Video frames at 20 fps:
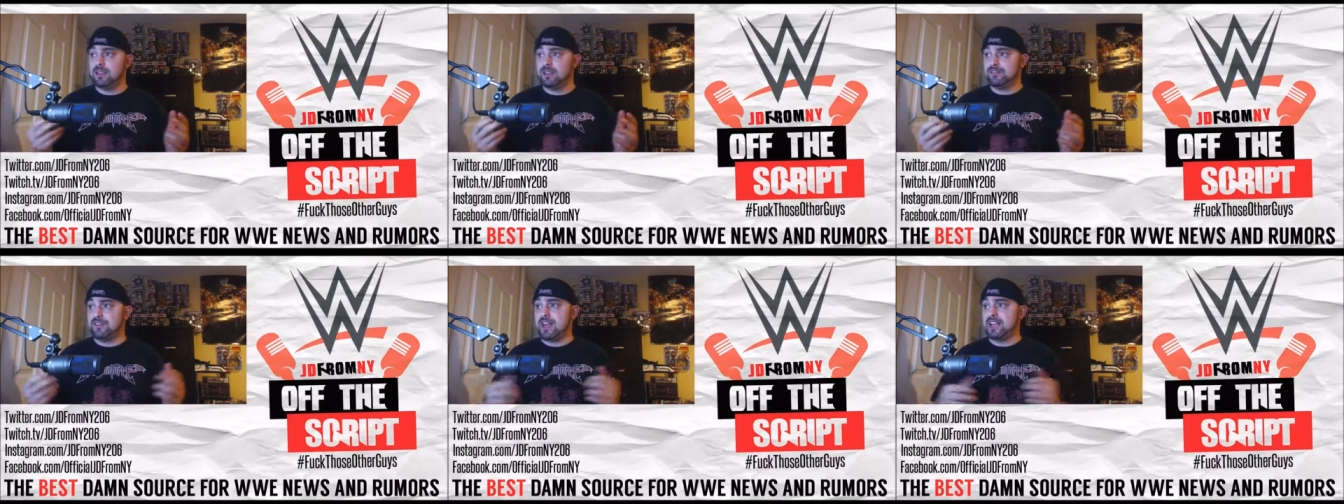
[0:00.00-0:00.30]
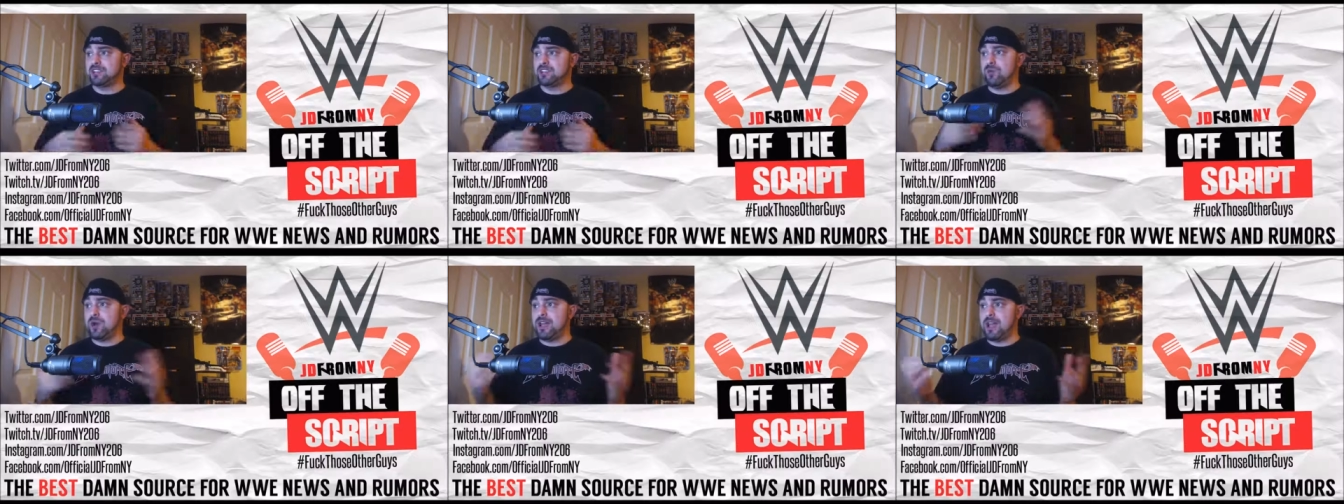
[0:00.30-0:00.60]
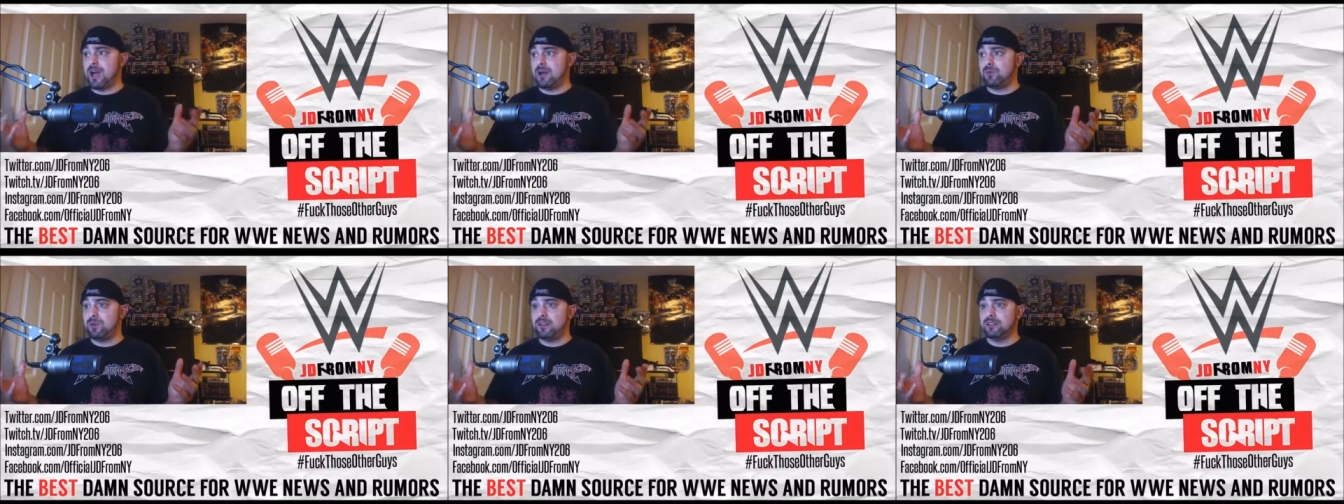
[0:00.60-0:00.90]
In fact, the way
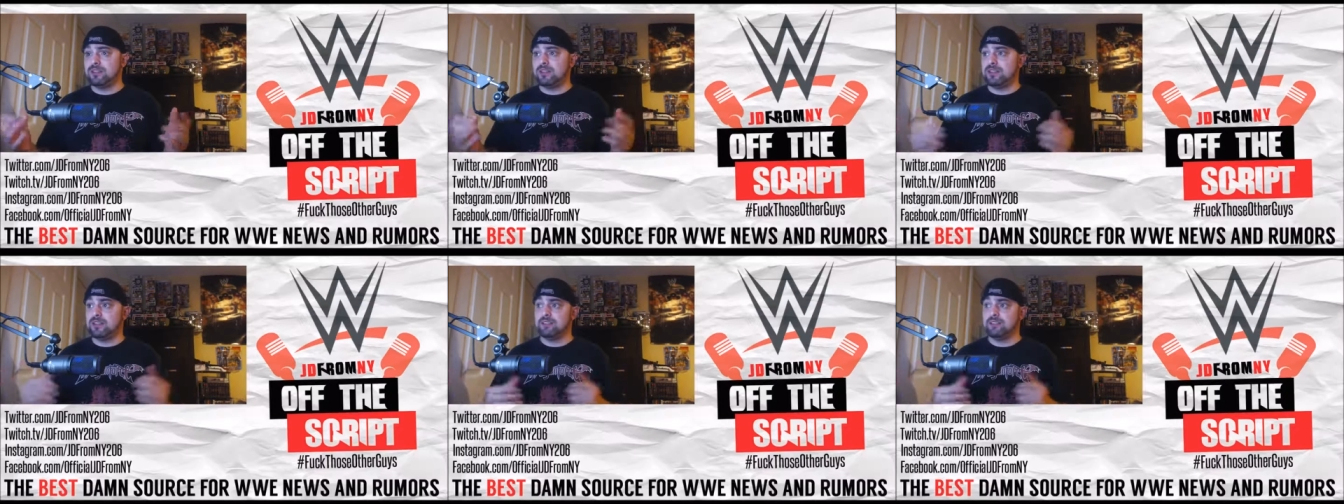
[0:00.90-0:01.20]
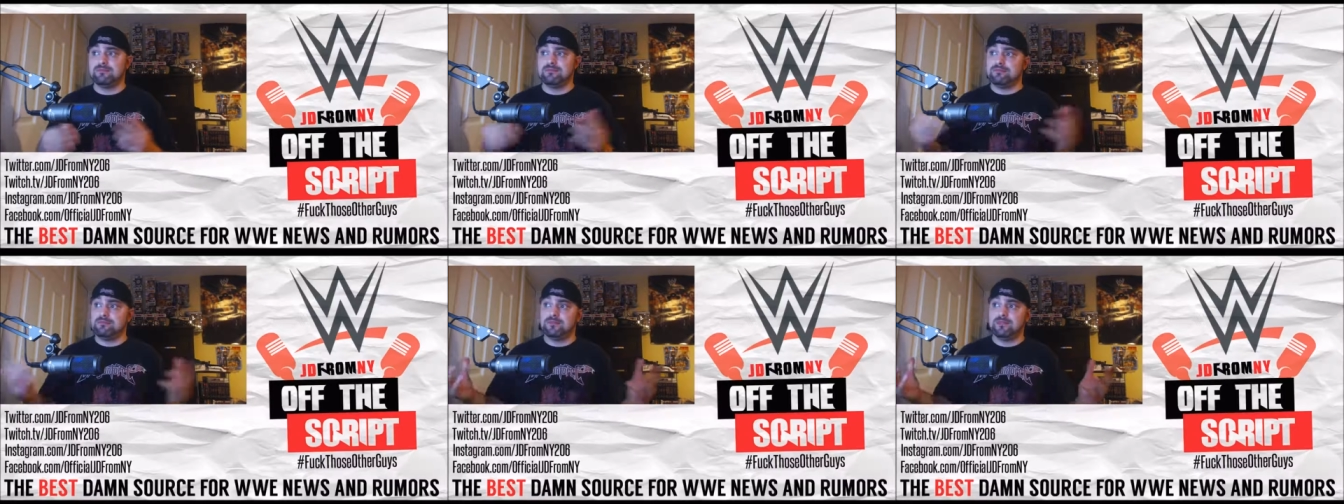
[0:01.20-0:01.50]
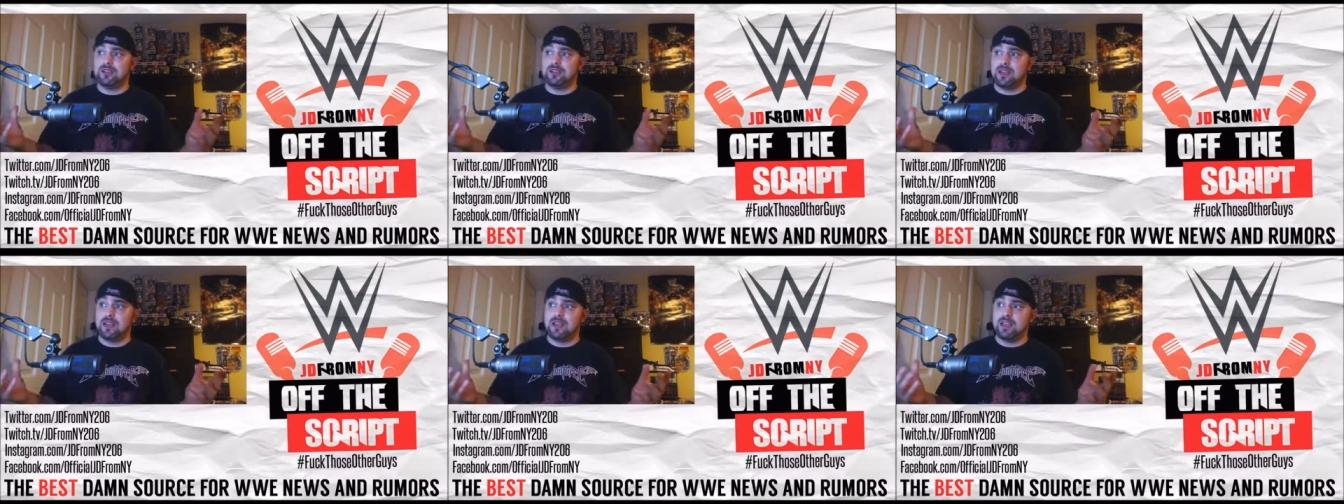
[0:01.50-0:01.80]
I would have did it
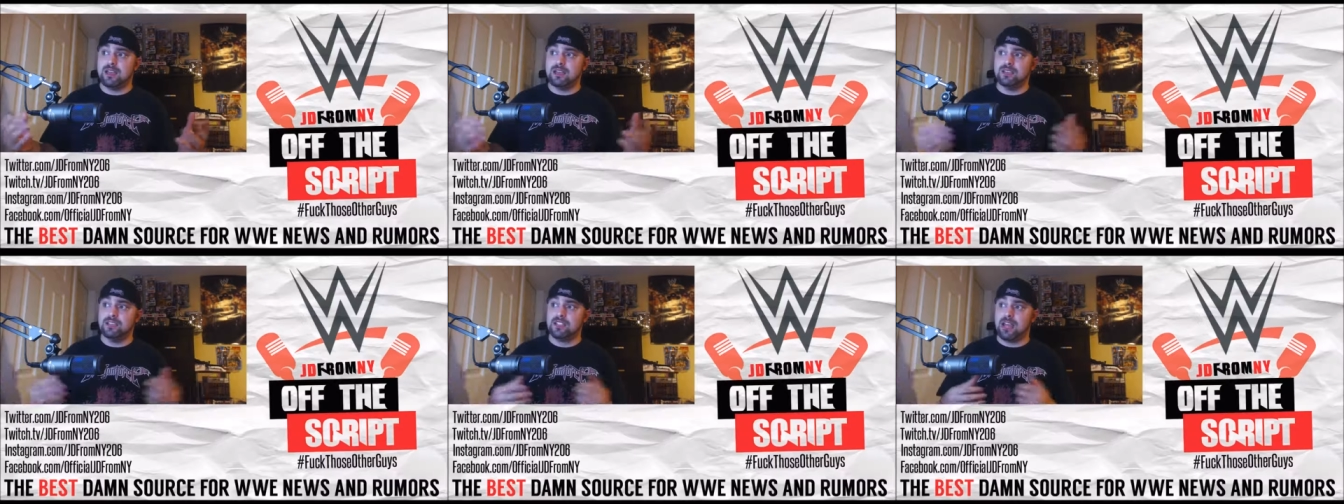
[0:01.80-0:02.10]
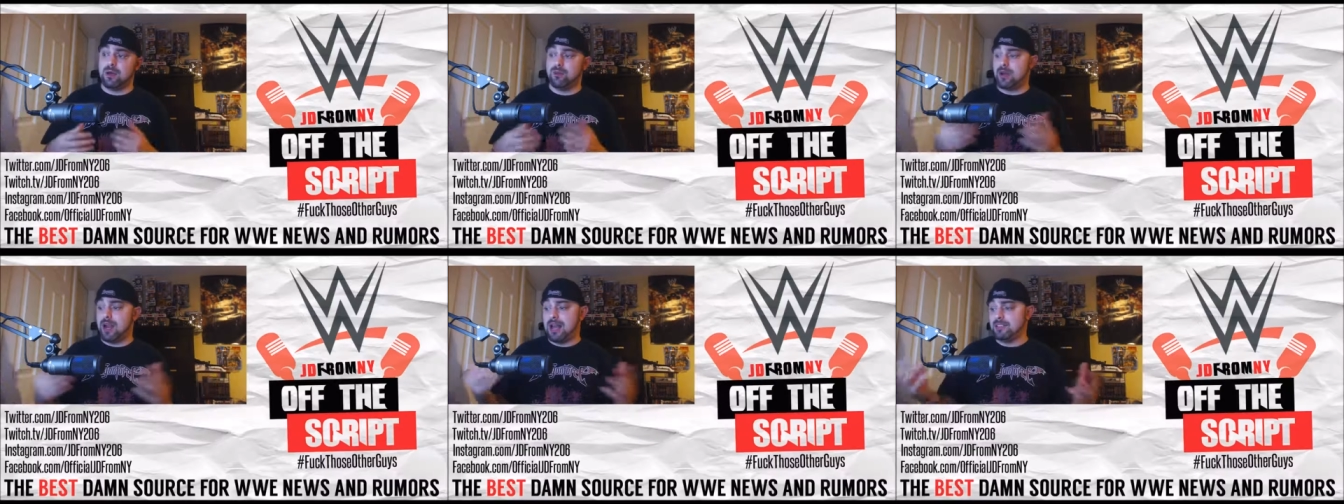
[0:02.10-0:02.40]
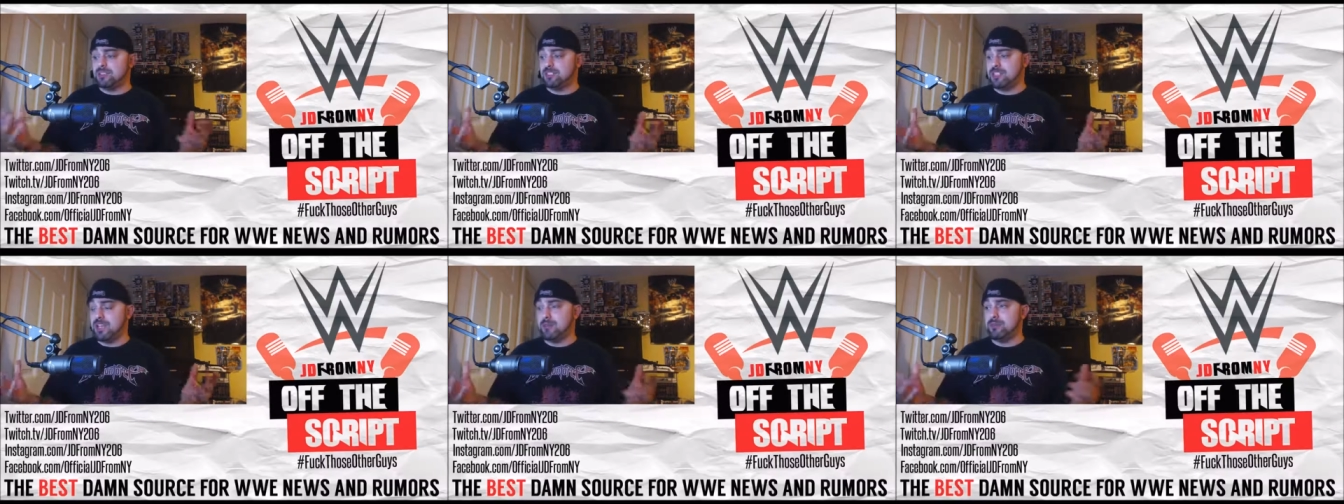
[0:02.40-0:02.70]
is I would have
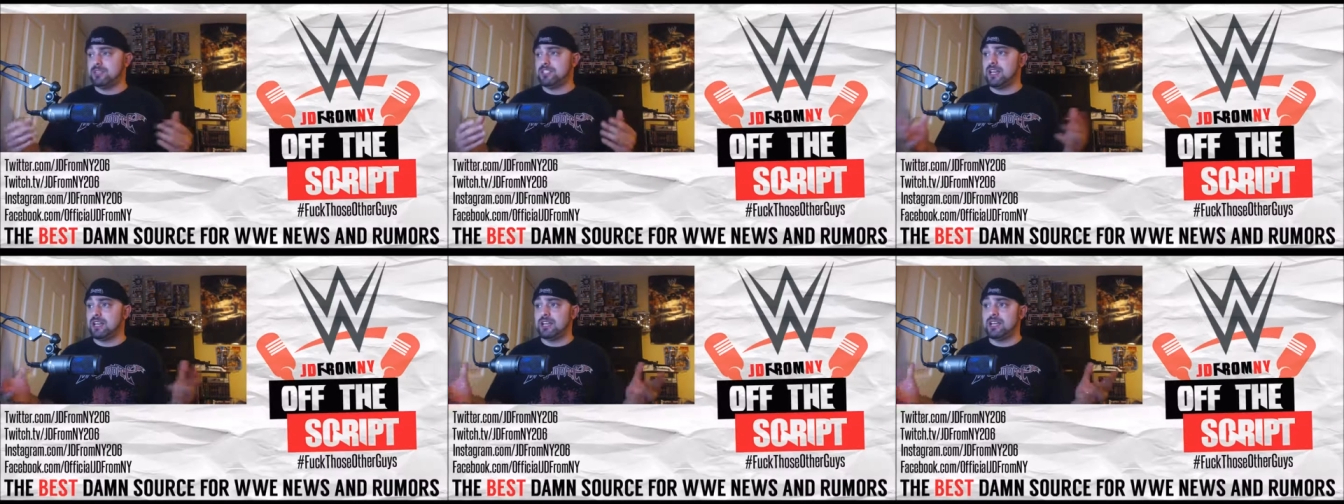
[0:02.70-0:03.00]
had Sami Zayn